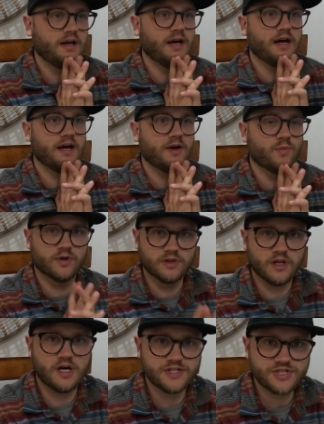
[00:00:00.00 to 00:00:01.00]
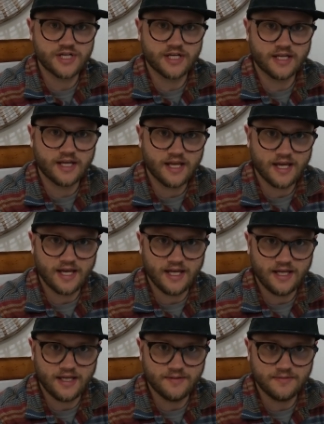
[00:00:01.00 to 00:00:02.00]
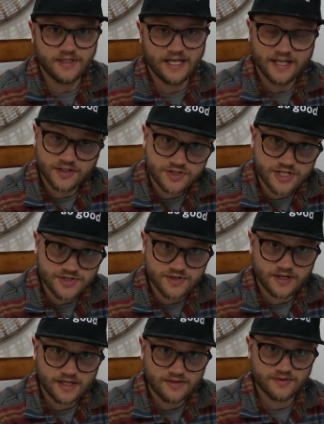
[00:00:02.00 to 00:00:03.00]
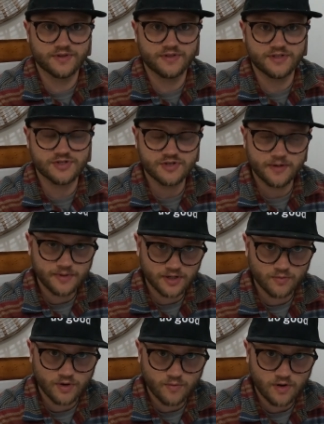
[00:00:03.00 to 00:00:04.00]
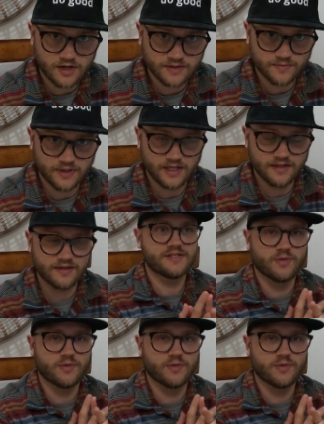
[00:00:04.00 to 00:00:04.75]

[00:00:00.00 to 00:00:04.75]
Uh, we're launching a energy drink with the distributor we're working with.